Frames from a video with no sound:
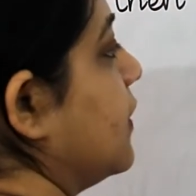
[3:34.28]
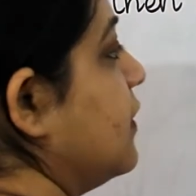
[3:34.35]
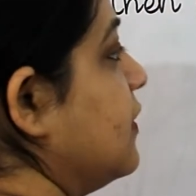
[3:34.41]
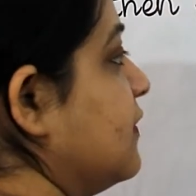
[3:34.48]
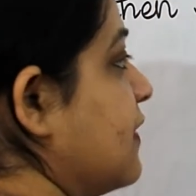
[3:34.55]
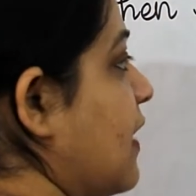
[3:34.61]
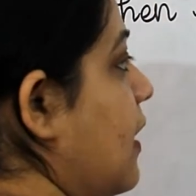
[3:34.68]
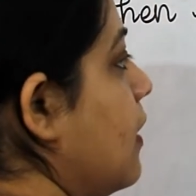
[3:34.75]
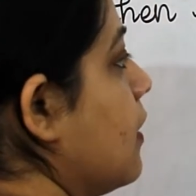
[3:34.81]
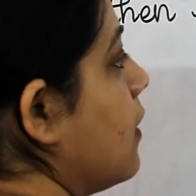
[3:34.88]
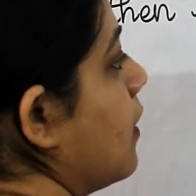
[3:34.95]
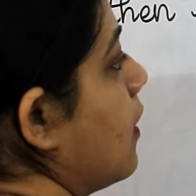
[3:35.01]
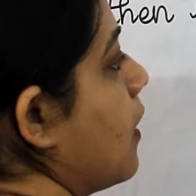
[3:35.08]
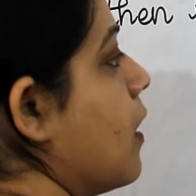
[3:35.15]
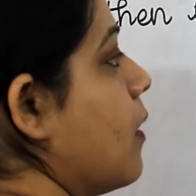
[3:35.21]
is a
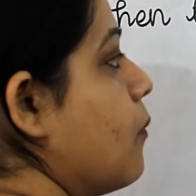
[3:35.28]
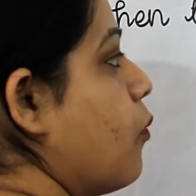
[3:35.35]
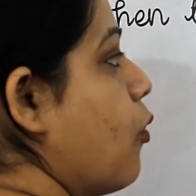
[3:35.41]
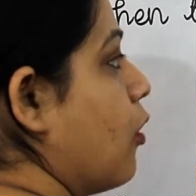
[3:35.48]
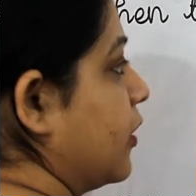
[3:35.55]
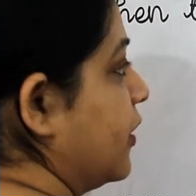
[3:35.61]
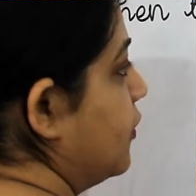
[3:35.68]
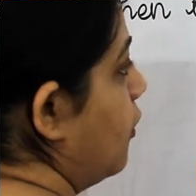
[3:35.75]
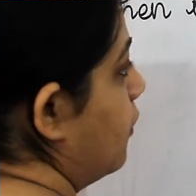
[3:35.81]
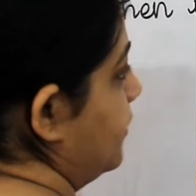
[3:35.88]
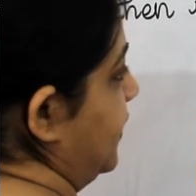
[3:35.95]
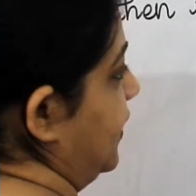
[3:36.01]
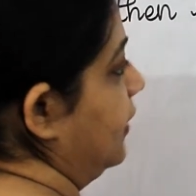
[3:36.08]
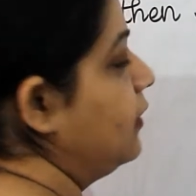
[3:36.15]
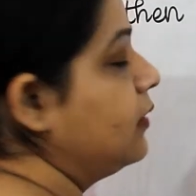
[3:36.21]

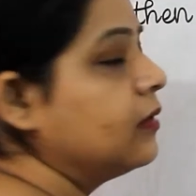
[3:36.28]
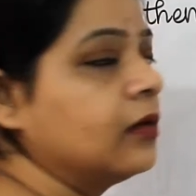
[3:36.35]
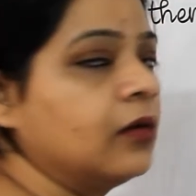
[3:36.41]
polynomial.